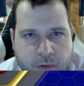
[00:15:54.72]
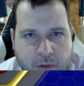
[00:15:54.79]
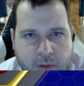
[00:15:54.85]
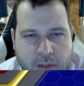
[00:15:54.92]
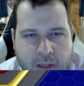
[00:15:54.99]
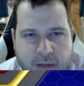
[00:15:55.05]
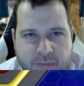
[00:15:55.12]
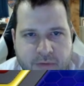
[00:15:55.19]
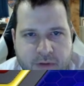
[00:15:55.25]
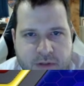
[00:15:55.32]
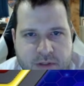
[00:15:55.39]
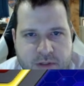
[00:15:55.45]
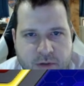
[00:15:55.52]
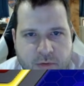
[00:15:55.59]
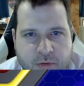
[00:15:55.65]
11,
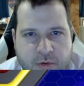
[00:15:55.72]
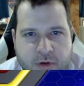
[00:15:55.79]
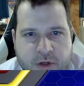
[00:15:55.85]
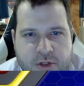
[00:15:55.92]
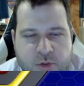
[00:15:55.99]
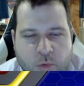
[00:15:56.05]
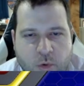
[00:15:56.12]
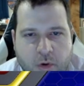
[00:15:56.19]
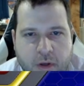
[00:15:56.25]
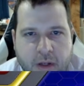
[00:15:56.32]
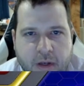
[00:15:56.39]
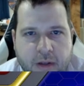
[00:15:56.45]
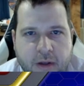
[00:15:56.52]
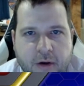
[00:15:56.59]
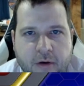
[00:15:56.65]
so Greninja won't
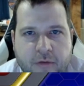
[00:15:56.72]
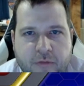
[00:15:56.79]
get there